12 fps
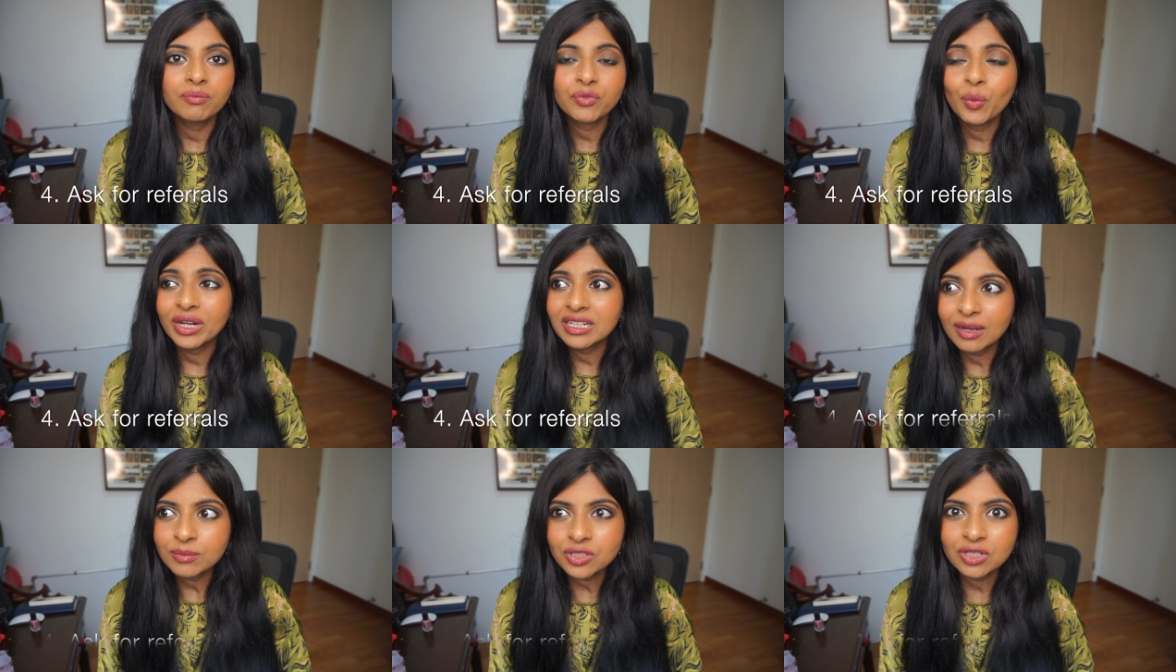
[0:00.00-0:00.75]
When it
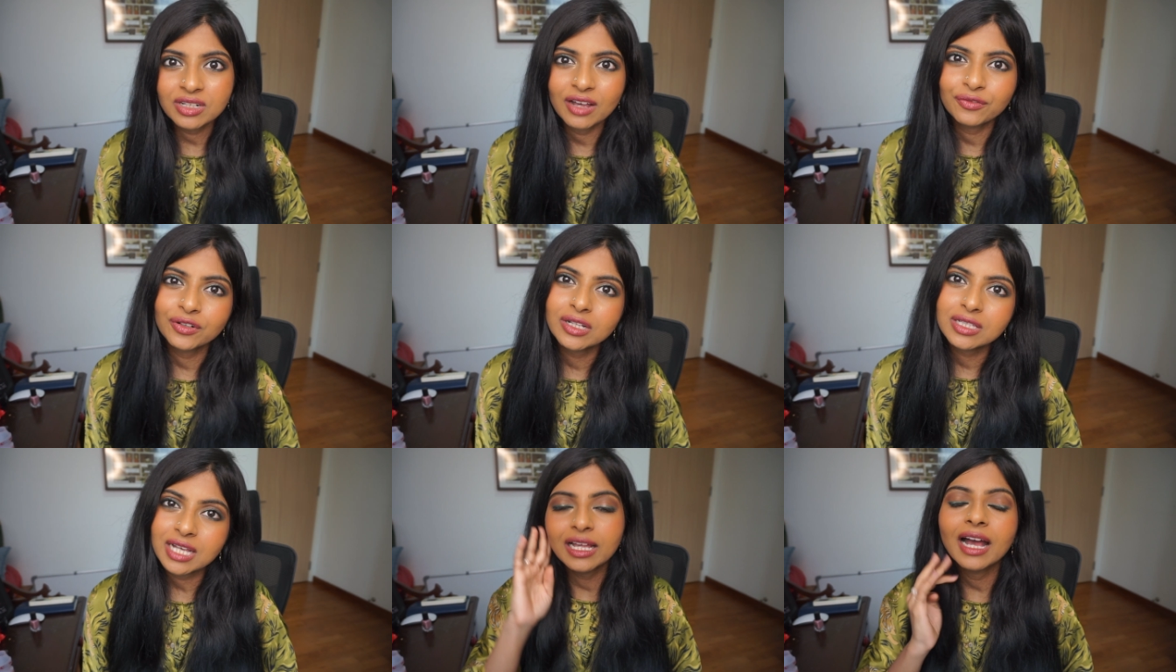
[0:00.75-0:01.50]
comes to
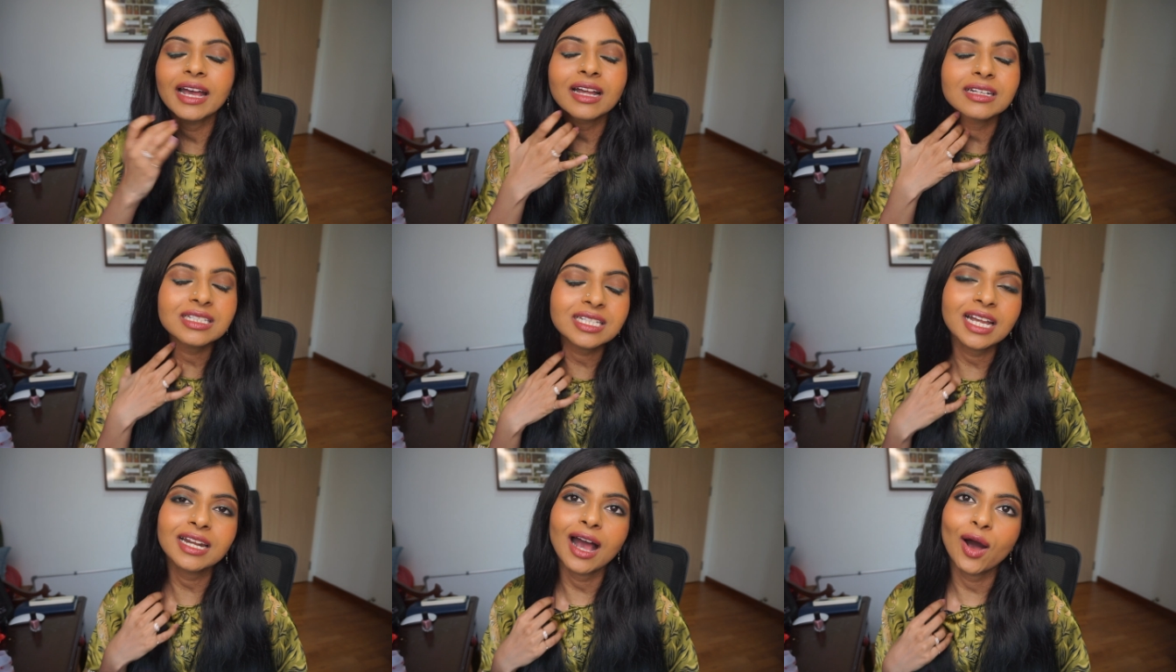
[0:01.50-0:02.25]
referrals, I
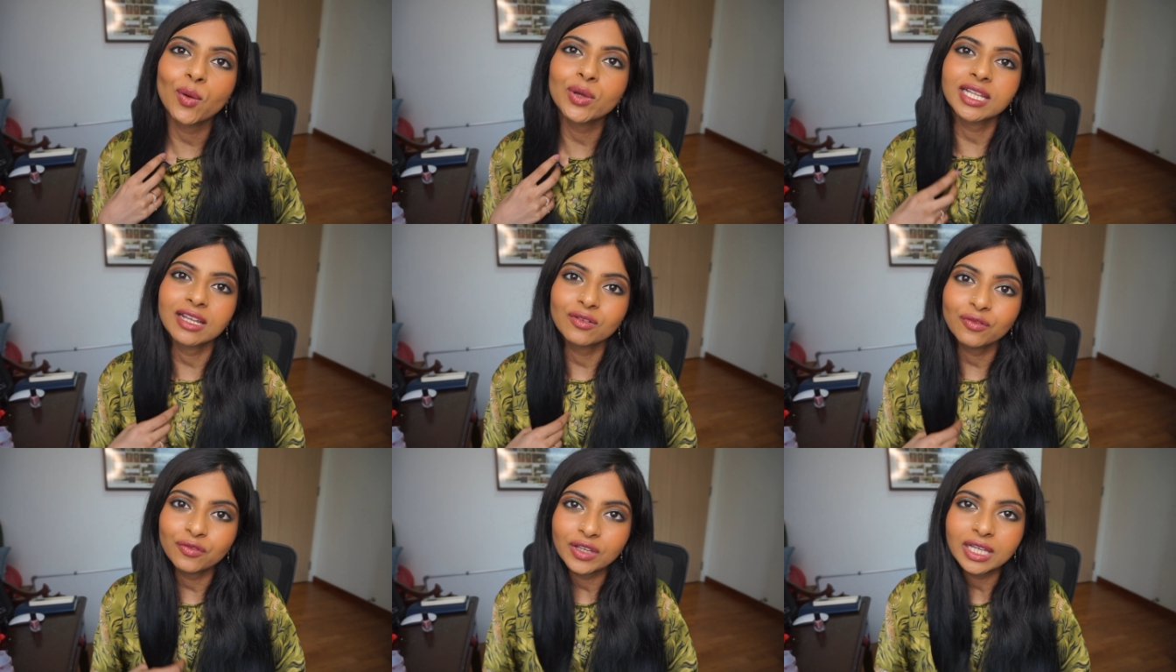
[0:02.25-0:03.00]
understand how it can
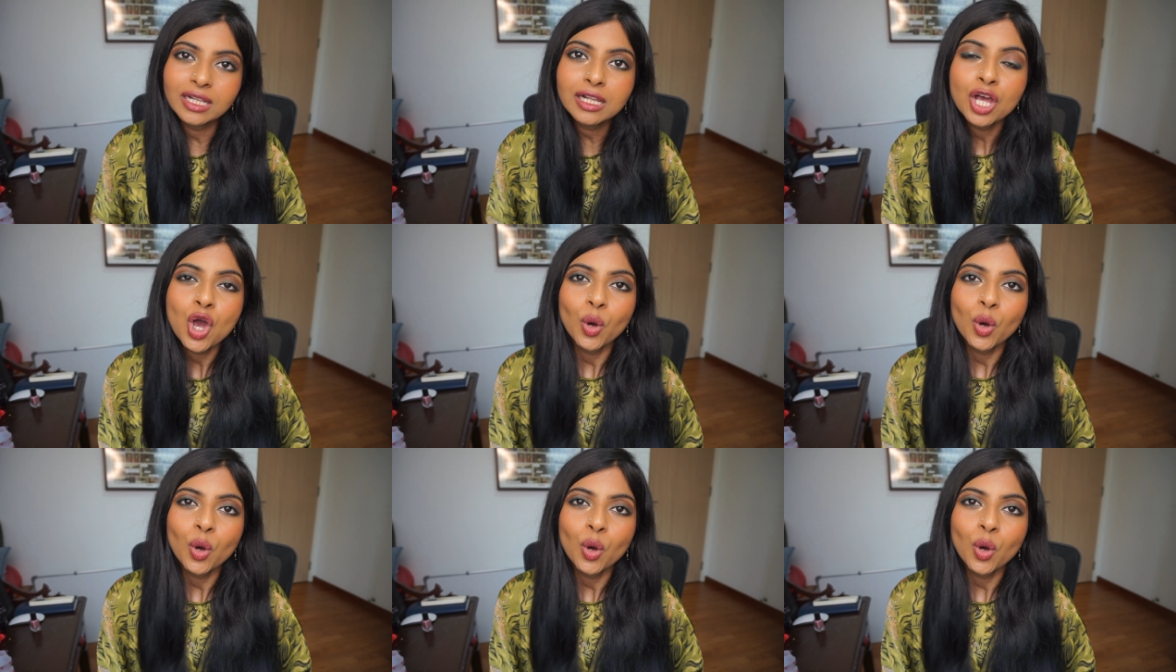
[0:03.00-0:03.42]
feel,